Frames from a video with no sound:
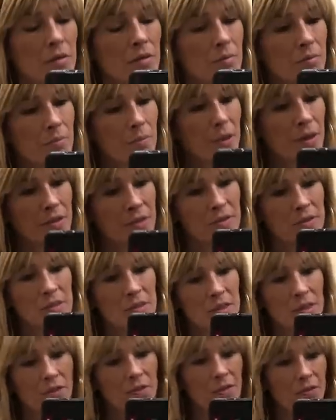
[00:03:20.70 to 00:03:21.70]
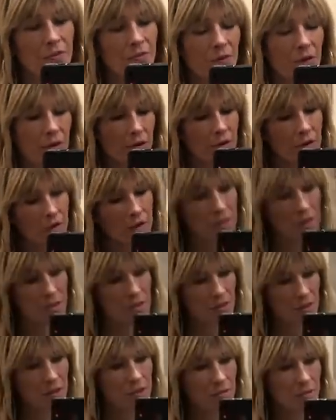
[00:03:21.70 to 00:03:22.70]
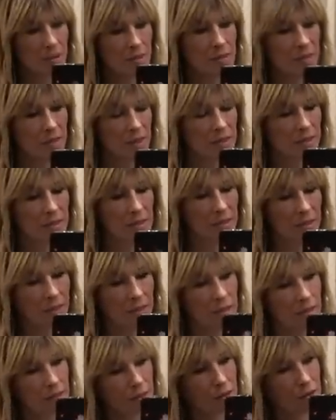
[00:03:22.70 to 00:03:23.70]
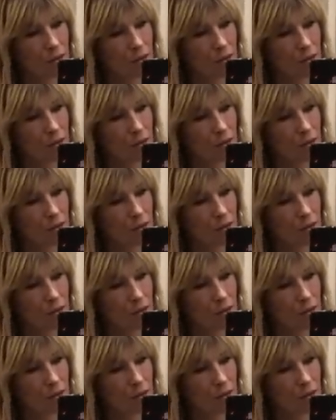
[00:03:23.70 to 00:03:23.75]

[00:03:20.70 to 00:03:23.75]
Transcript: The buttons down the front. It's a little bit staticky.